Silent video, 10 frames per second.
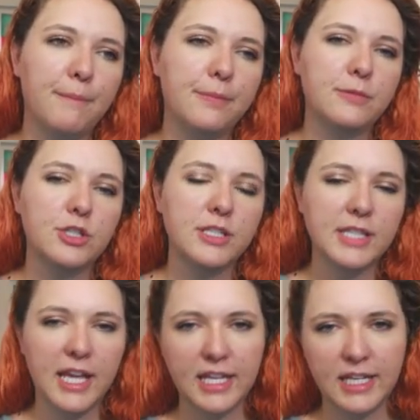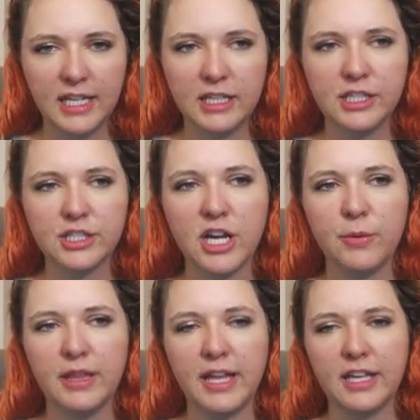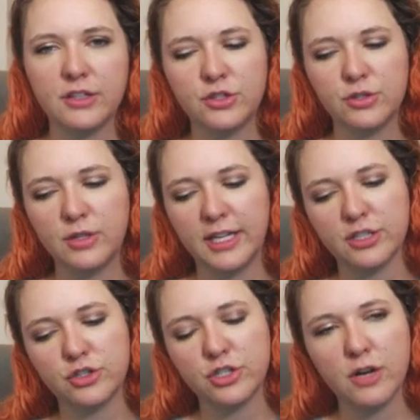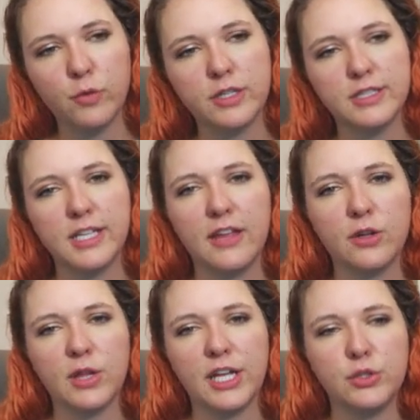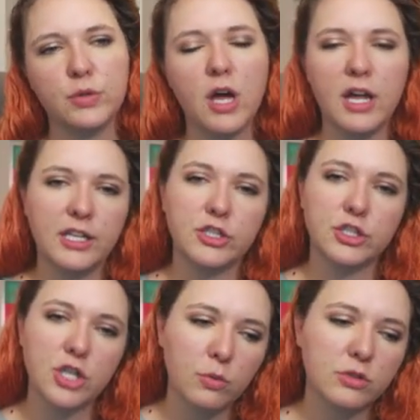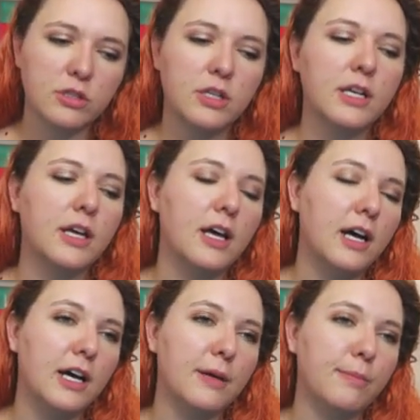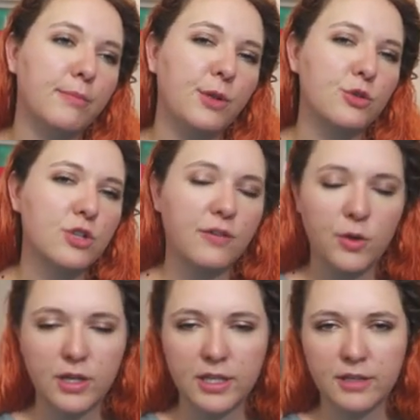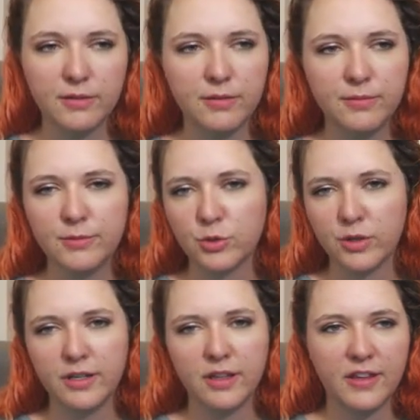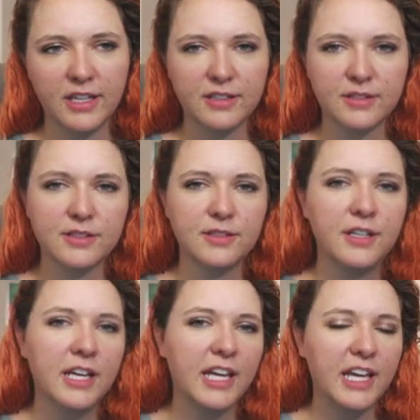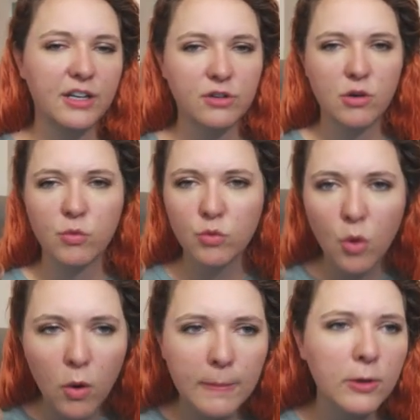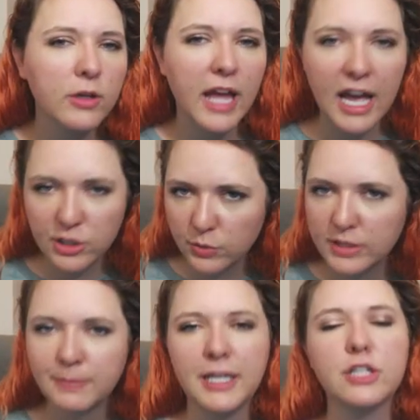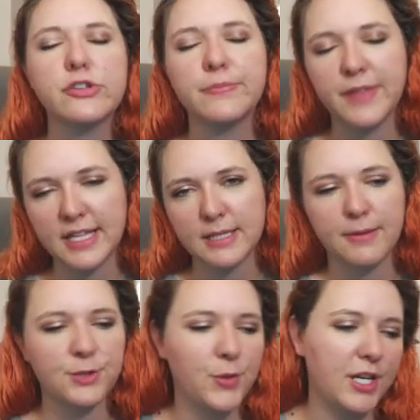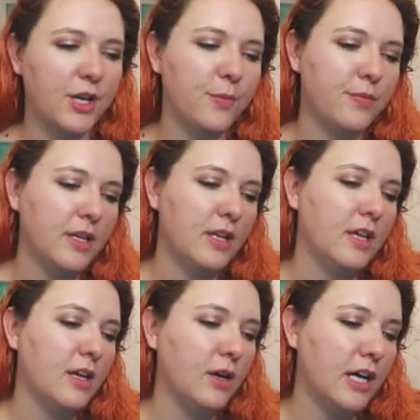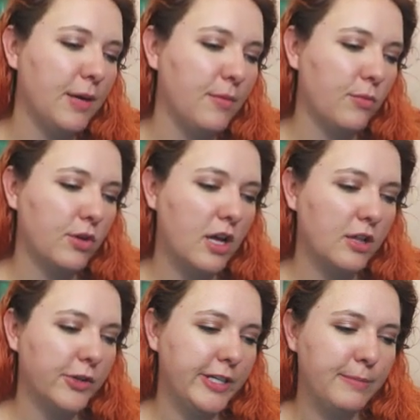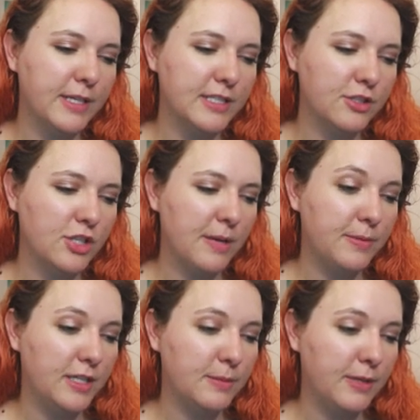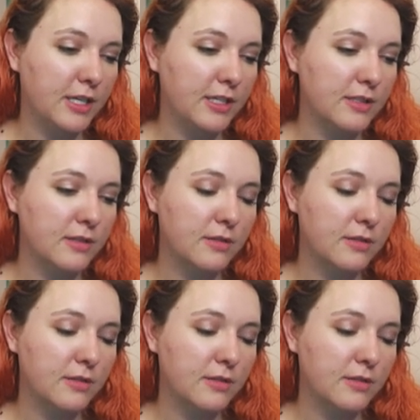Just like in English, how we like to shove words together, like do not into don't. Usually if you can shorten things in normal, casual speech, that's the best way to go. We're not learning business Japanese because